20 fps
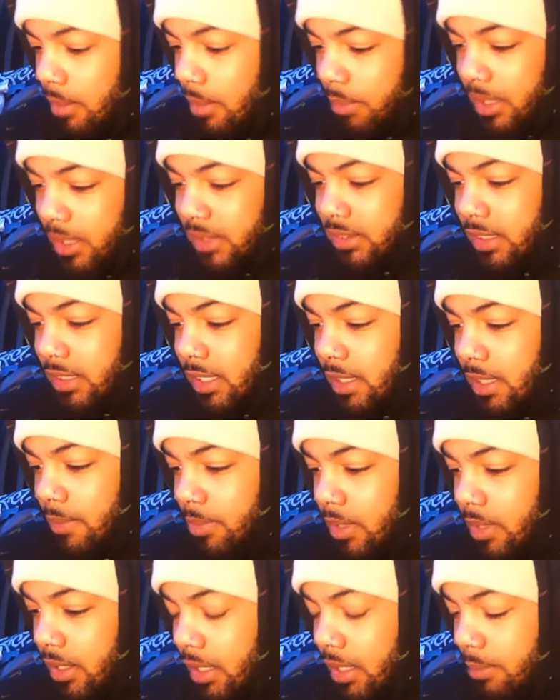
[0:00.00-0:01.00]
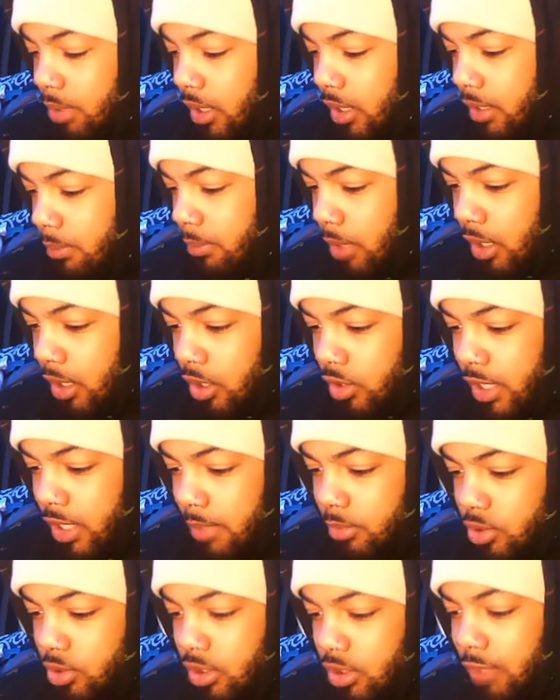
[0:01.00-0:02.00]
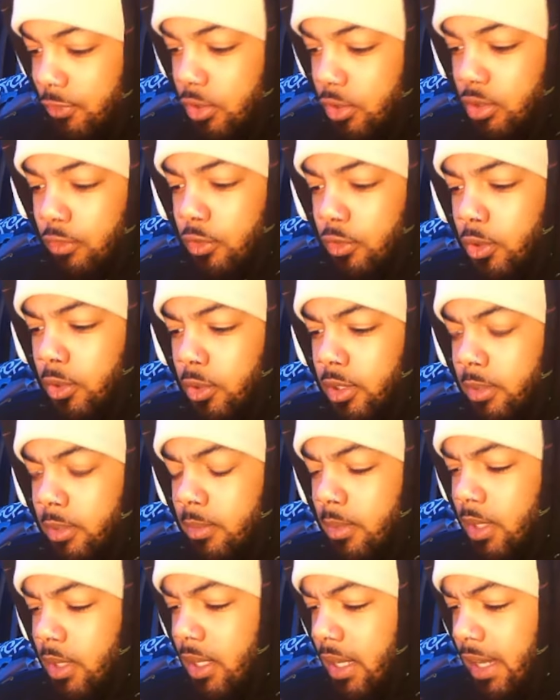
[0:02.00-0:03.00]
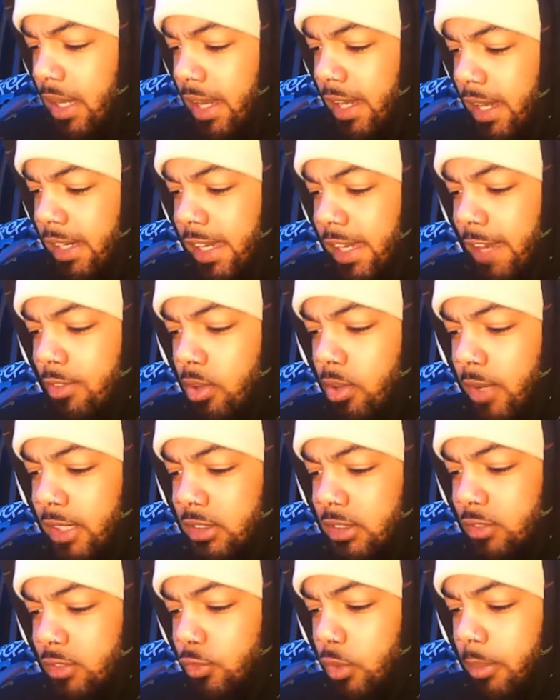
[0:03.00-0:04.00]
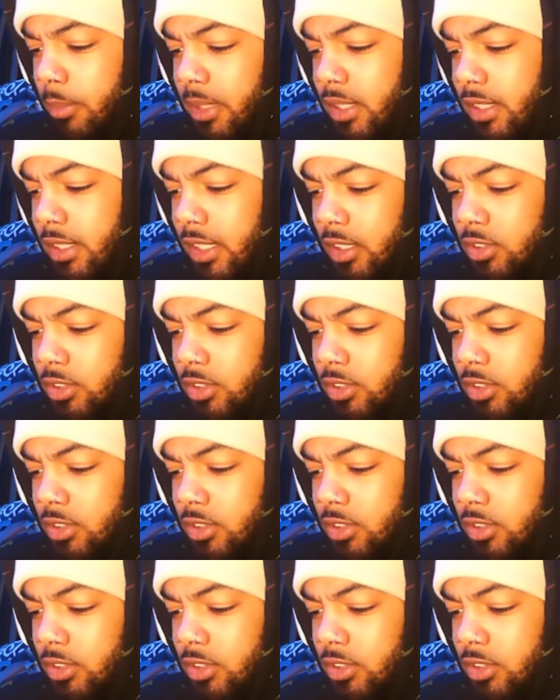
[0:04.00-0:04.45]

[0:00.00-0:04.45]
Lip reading: but it said he brought a monogram stuffed unicorn and gave directions for me to yell it